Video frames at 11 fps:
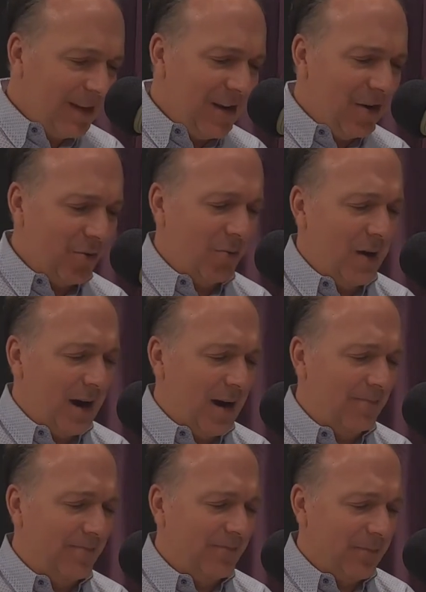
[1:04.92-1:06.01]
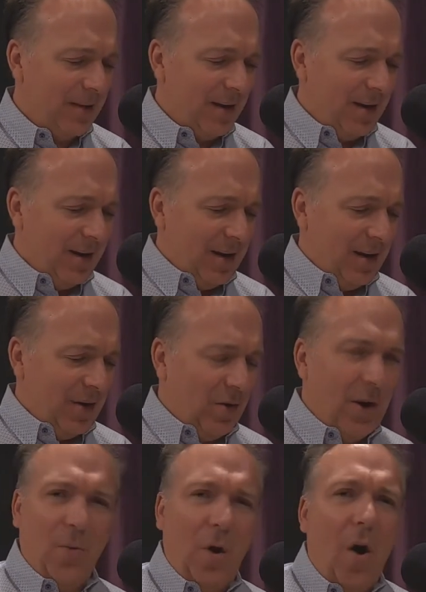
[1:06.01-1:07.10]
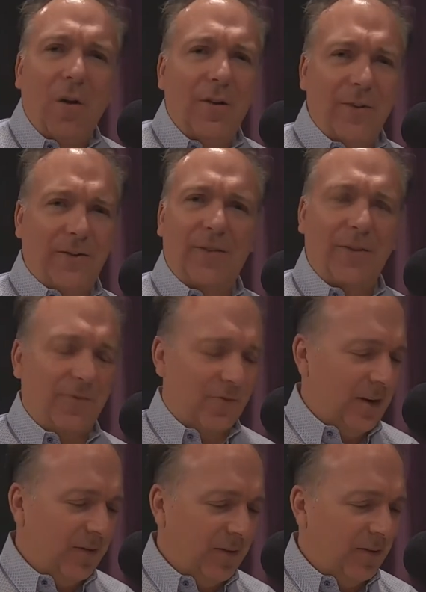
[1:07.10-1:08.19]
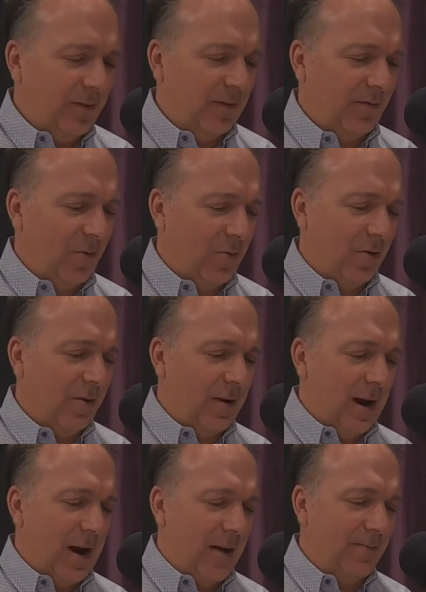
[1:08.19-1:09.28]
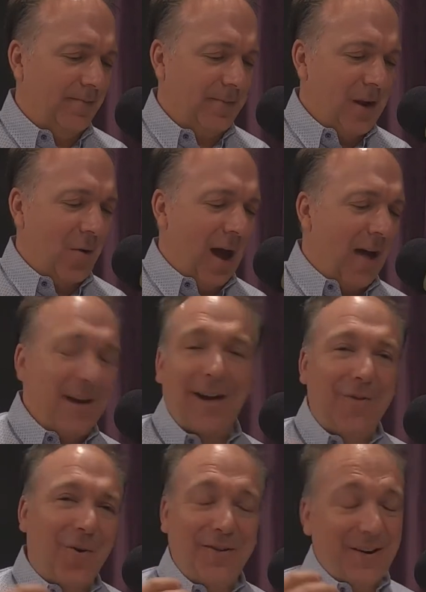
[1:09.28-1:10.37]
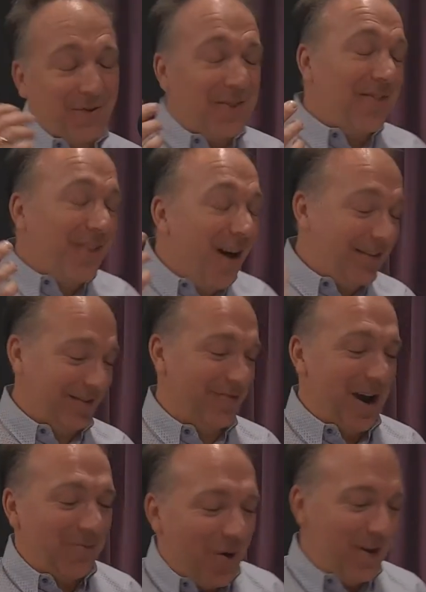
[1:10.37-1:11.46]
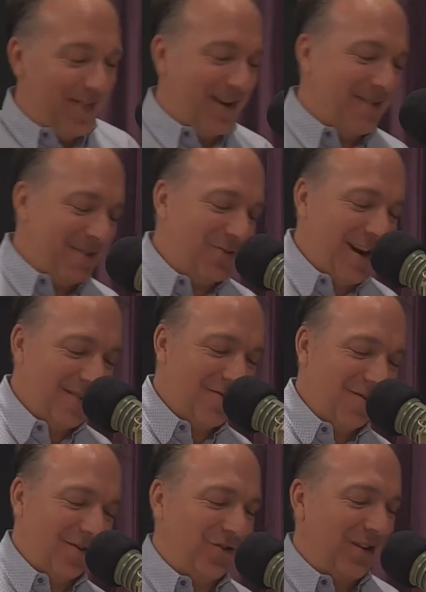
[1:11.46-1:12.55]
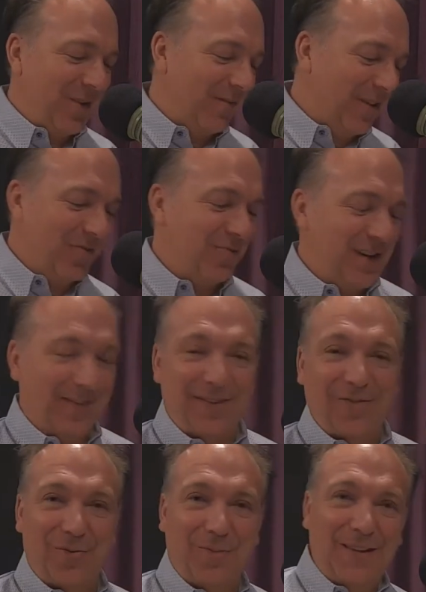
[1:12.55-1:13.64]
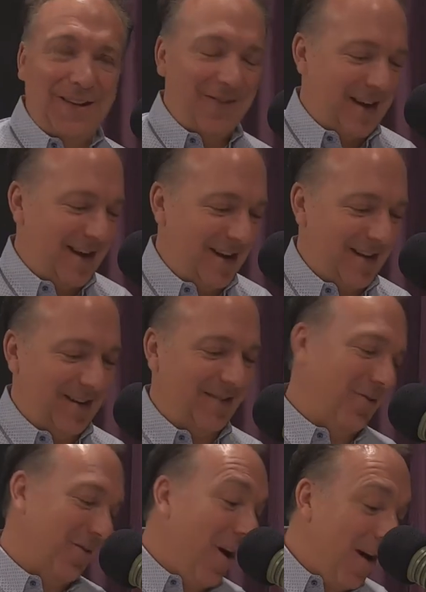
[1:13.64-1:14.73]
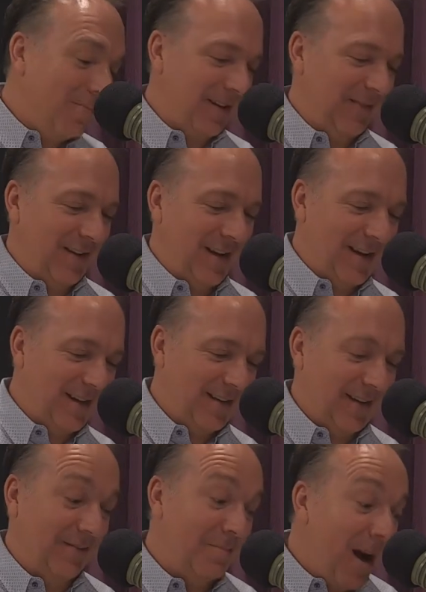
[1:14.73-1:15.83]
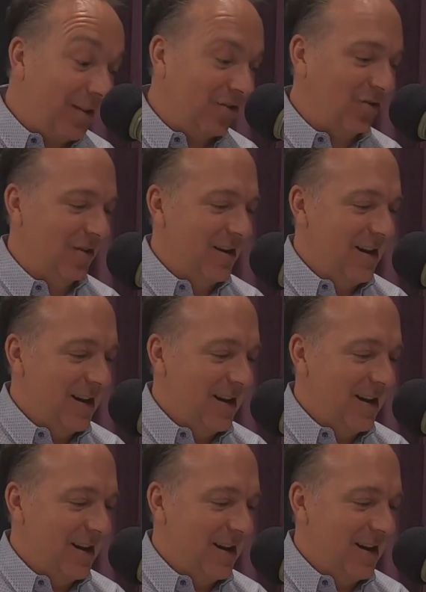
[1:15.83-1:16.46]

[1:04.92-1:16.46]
All of us have different reasons for, having our different thoughts around what we think about technology. We have different reasons for believing in it or not believing in it as much.